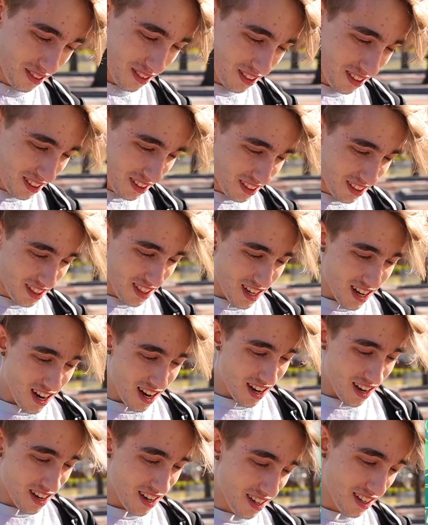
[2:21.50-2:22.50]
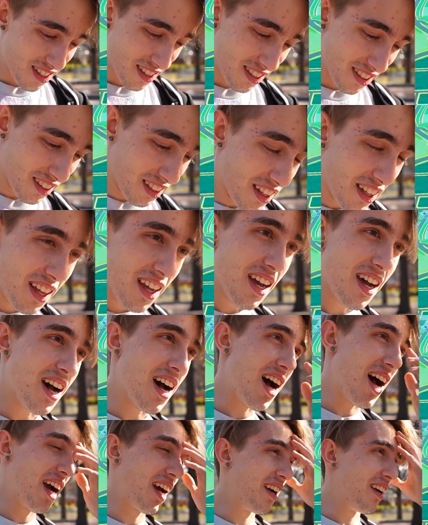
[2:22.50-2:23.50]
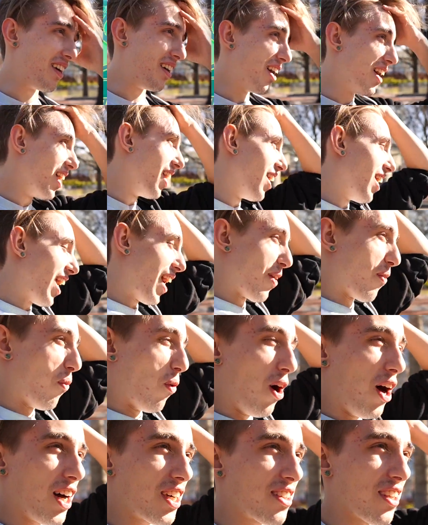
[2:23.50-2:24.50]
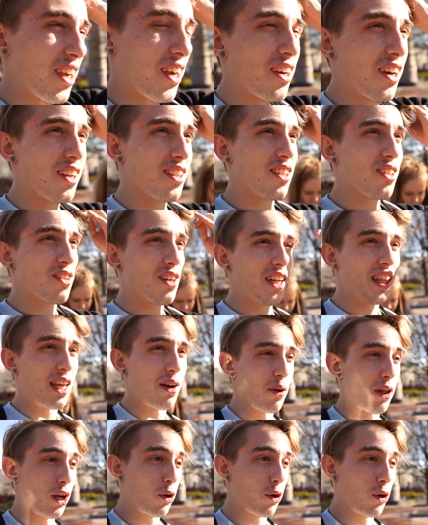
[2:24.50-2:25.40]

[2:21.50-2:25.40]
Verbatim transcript: Why are you? Why are you so fast, bro? You I don't know. I walked like across the street, and they were